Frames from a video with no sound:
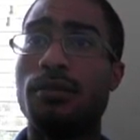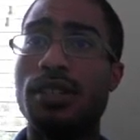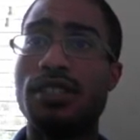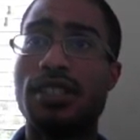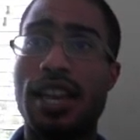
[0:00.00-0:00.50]

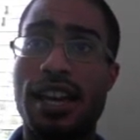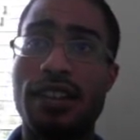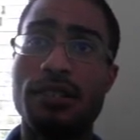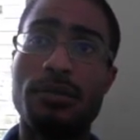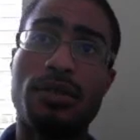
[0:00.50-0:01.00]
This is
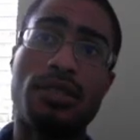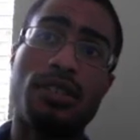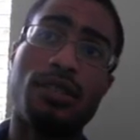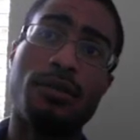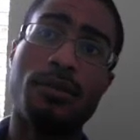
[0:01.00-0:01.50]
Adam,
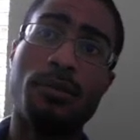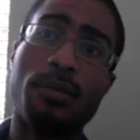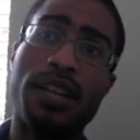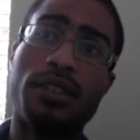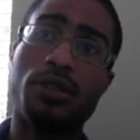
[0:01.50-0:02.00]
a
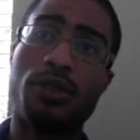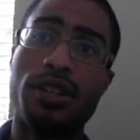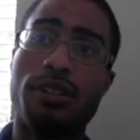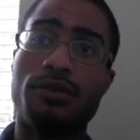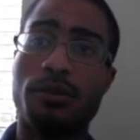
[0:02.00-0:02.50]
man
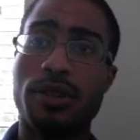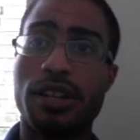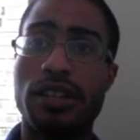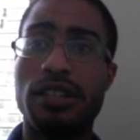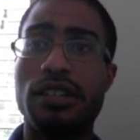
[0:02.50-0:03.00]
created from
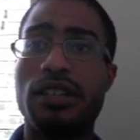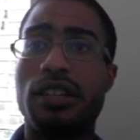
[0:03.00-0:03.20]
God,